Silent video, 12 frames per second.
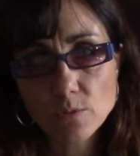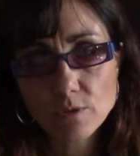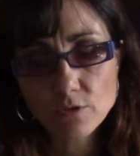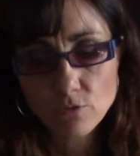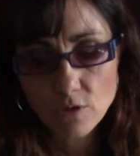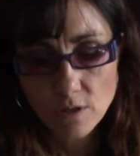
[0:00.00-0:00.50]

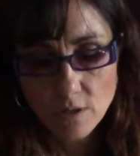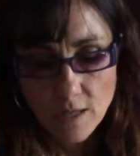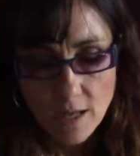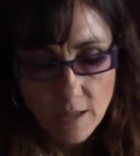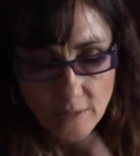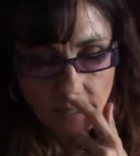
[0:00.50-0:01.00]
withdrawal.
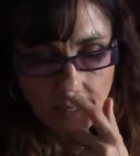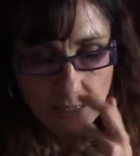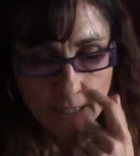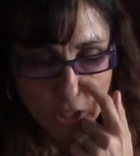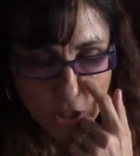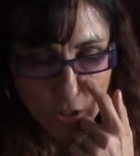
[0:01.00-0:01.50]
The
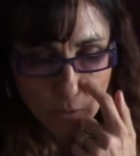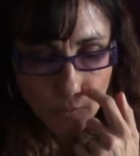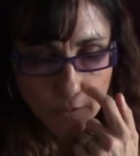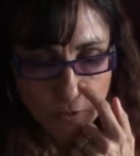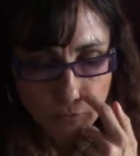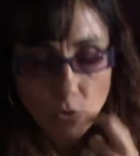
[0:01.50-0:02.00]
conditional
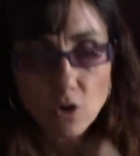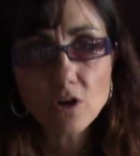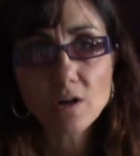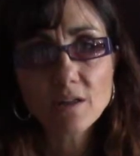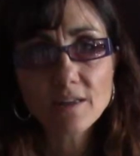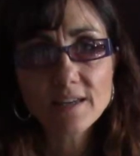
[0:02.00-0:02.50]

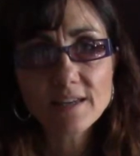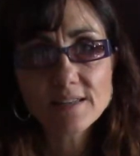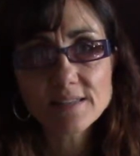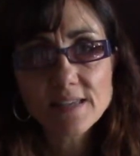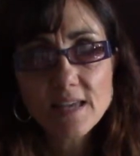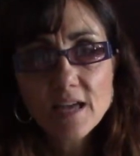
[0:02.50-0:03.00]
withdrawal
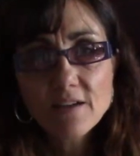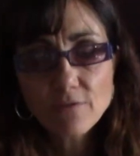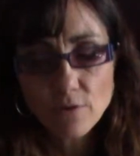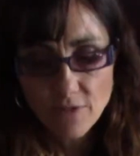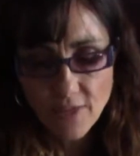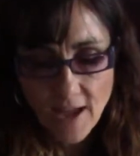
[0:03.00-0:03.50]
is
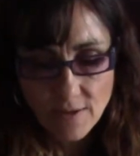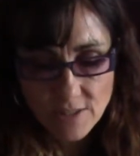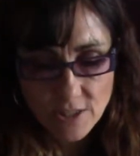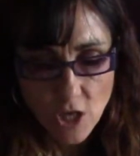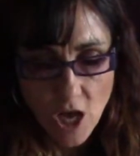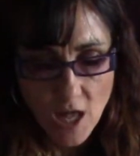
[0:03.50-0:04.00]
for
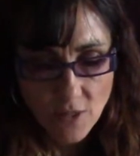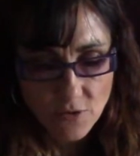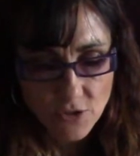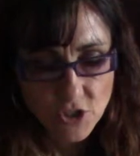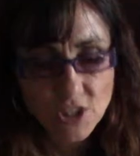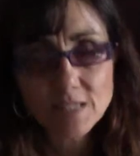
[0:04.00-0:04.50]

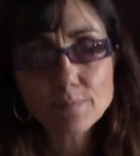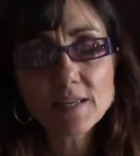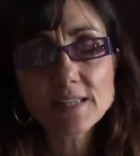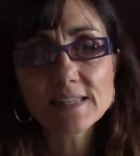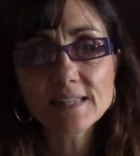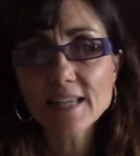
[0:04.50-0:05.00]
$1,000, just
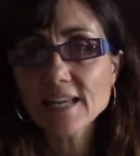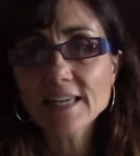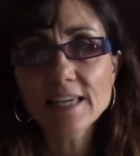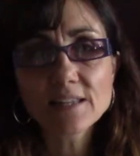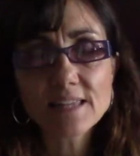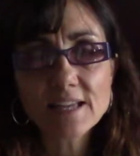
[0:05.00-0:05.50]
means that
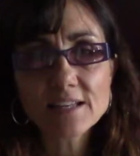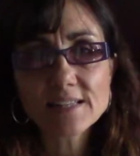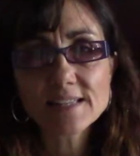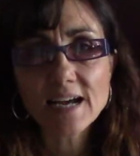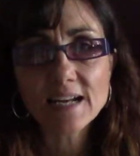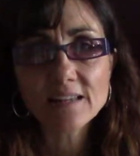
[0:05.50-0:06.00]
they
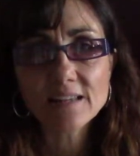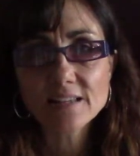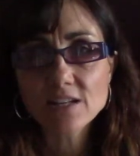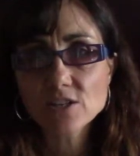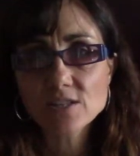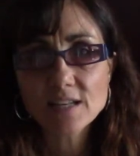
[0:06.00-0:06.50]
decided that
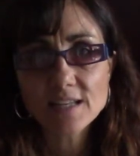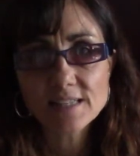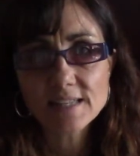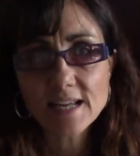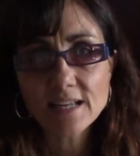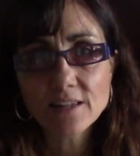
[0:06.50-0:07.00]
they're just going to
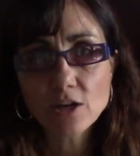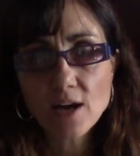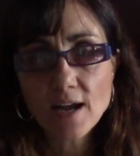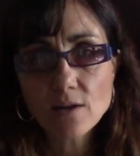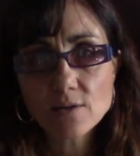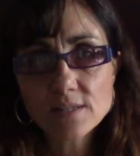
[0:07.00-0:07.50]
stay in their
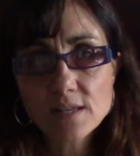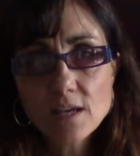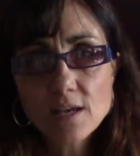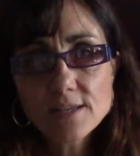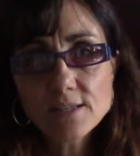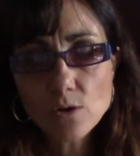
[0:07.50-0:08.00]
house.
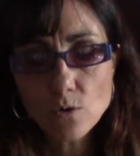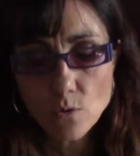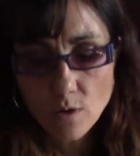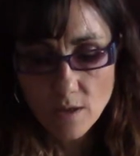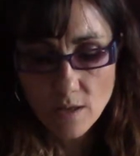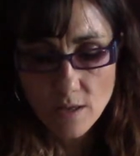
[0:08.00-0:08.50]

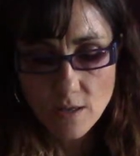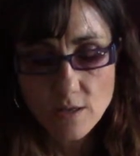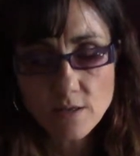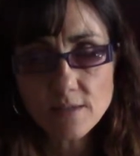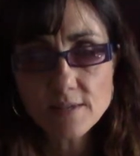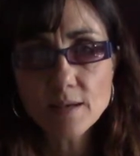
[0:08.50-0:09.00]
So
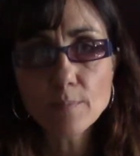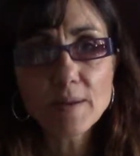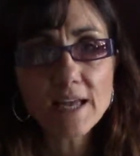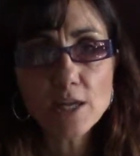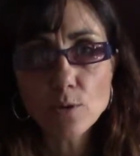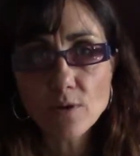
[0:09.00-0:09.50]
they'll
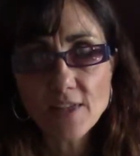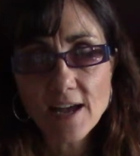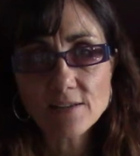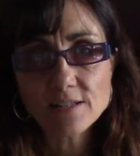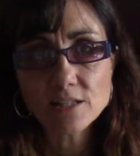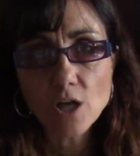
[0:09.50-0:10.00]
pay you
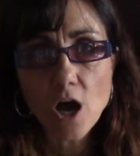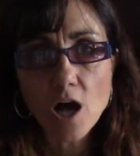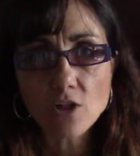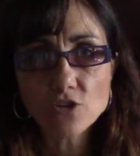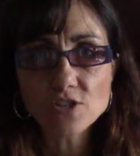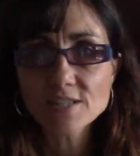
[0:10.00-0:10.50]

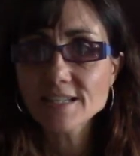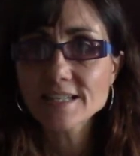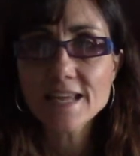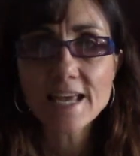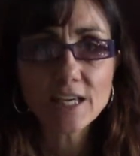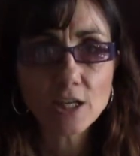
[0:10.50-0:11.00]
$1,000 just to
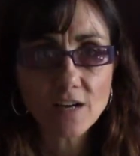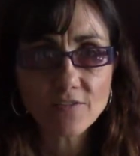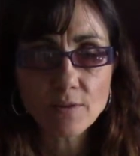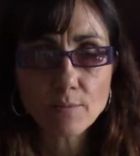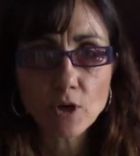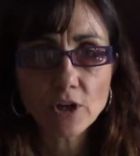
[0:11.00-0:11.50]
take it off
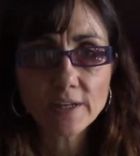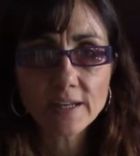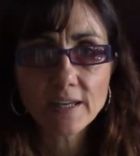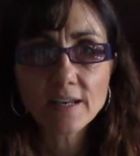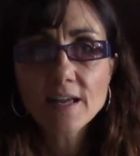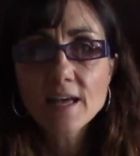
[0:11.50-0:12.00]
the
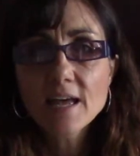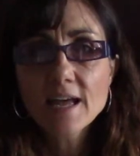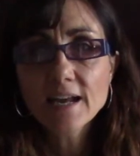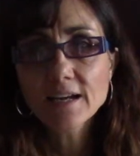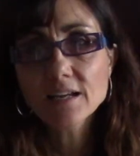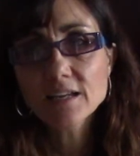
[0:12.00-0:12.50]
market
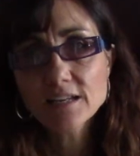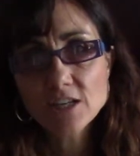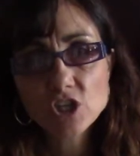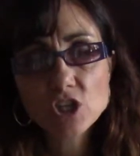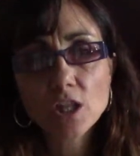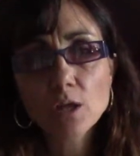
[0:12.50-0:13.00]
and
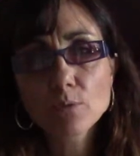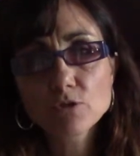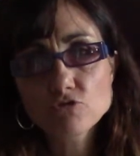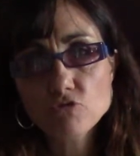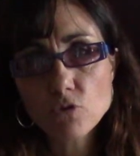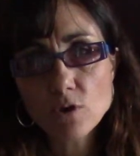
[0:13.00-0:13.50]
conditionally
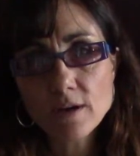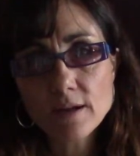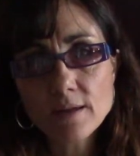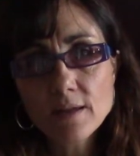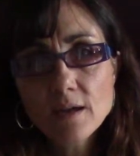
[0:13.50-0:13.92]
withdraw it,